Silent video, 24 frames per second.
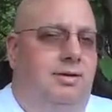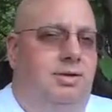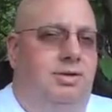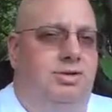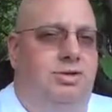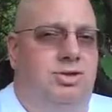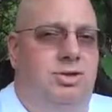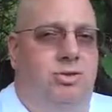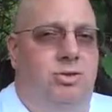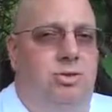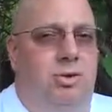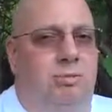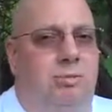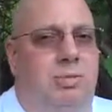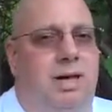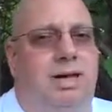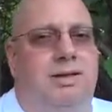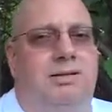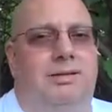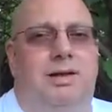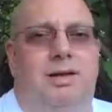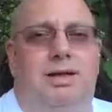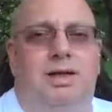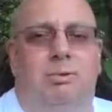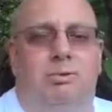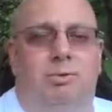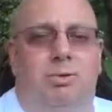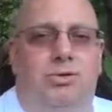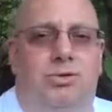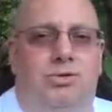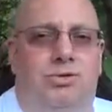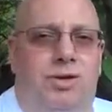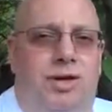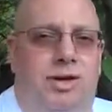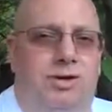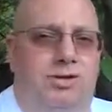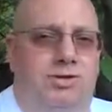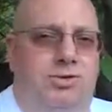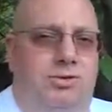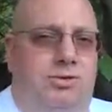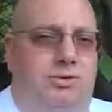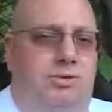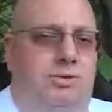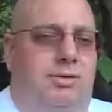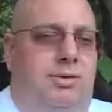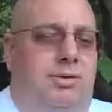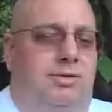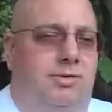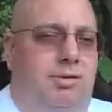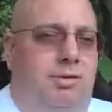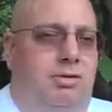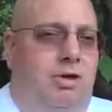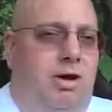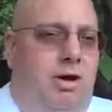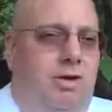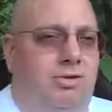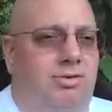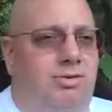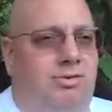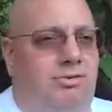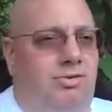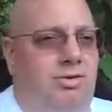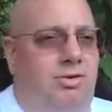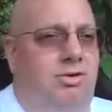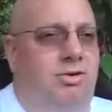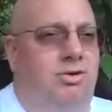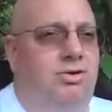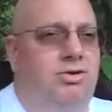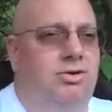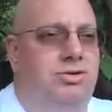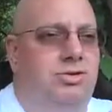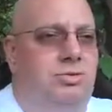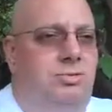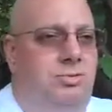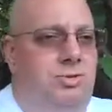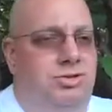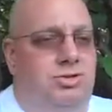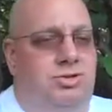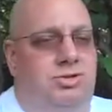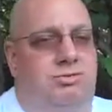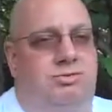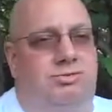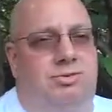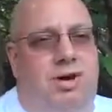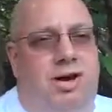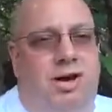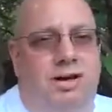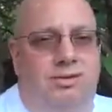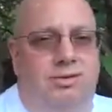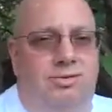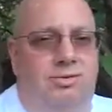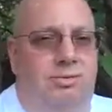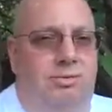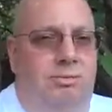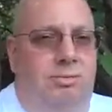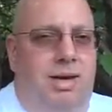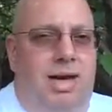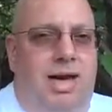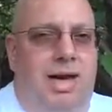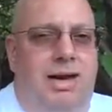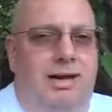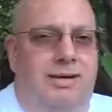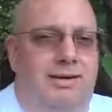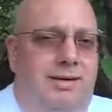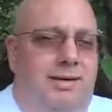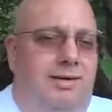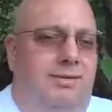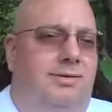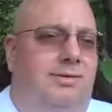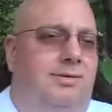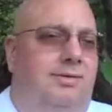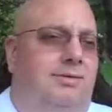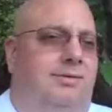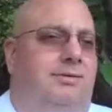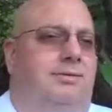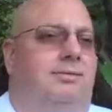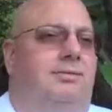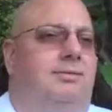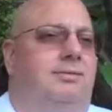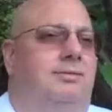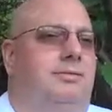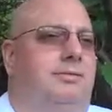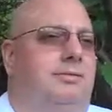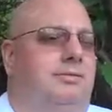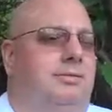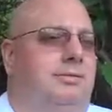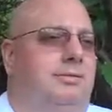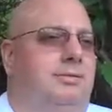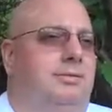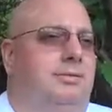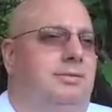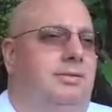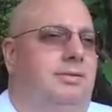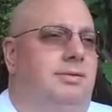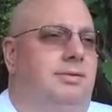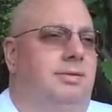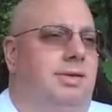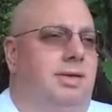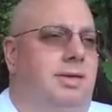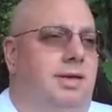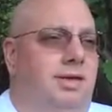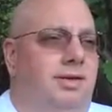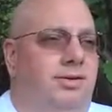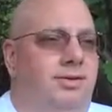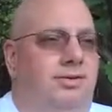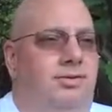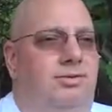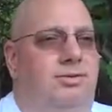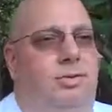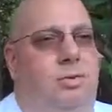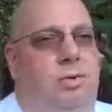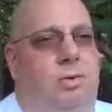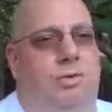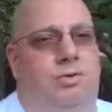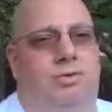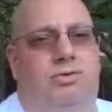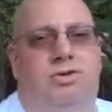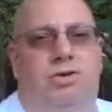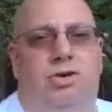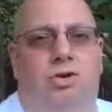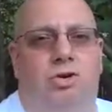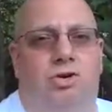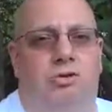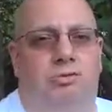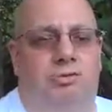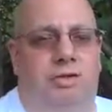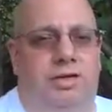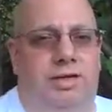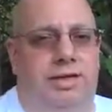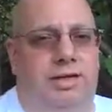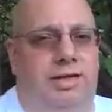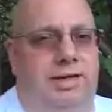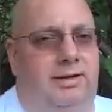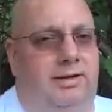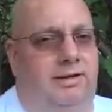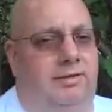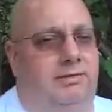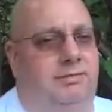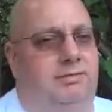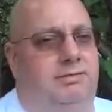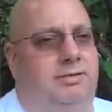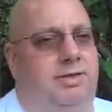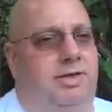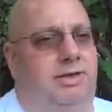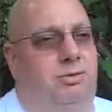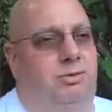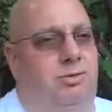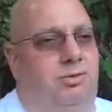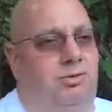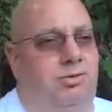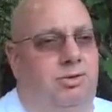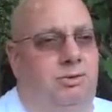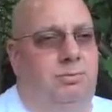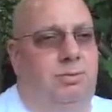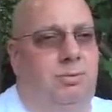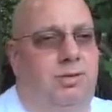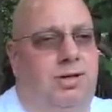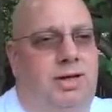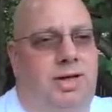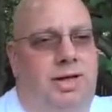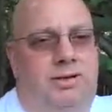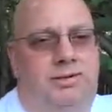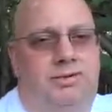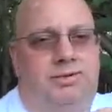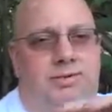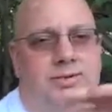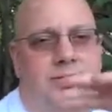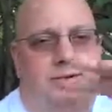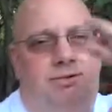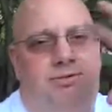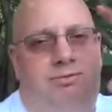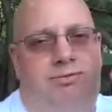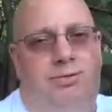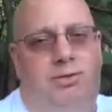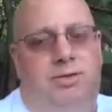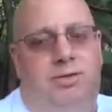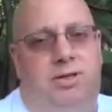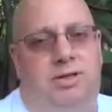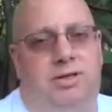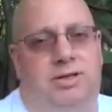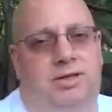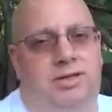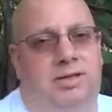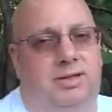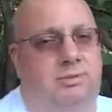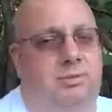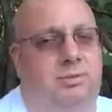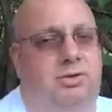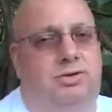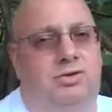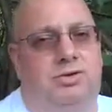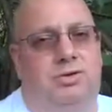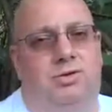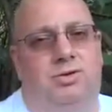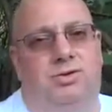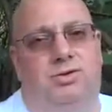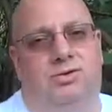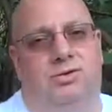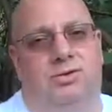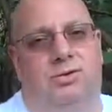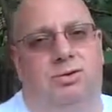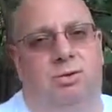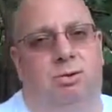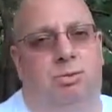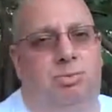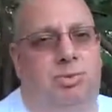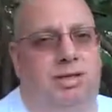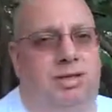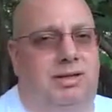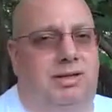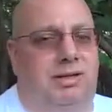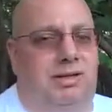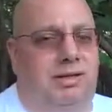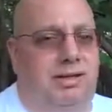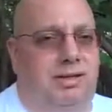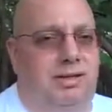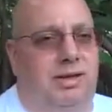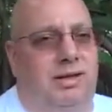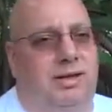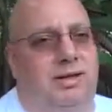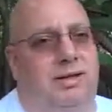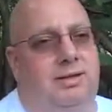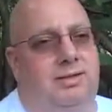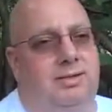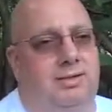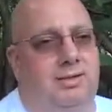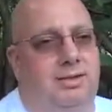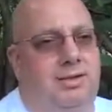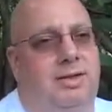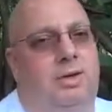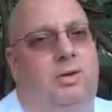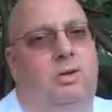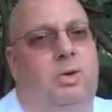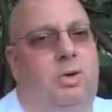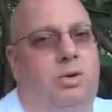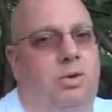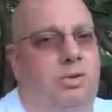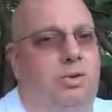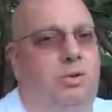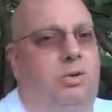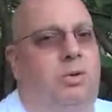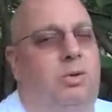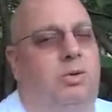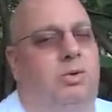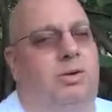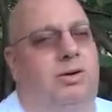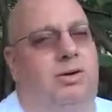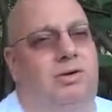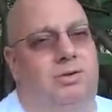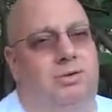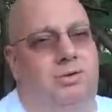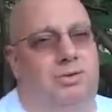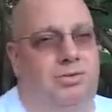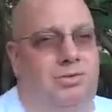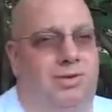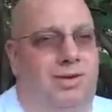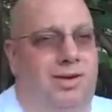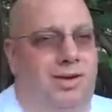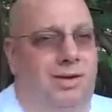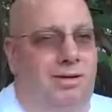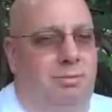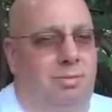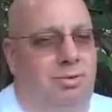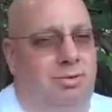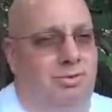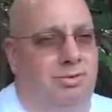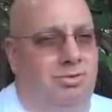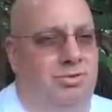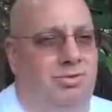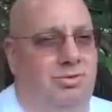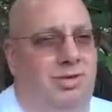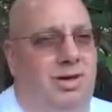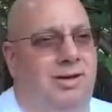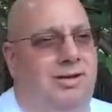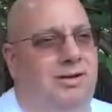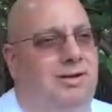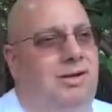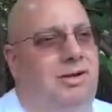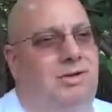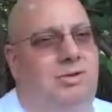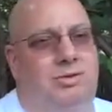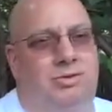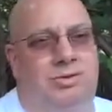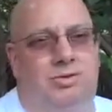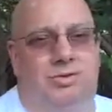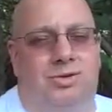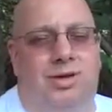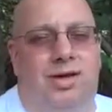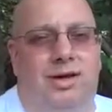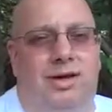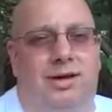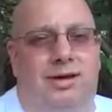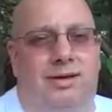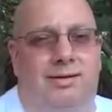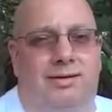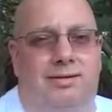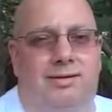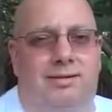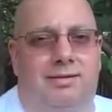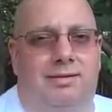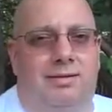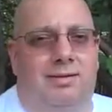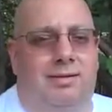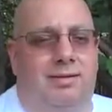the gyromagnetic precession of the loss of inertia, which defines the magnet, is of course curvilinear. It reciprocates centrifugally and returns centripetally to the quote-unquote other side, but there is not an other side.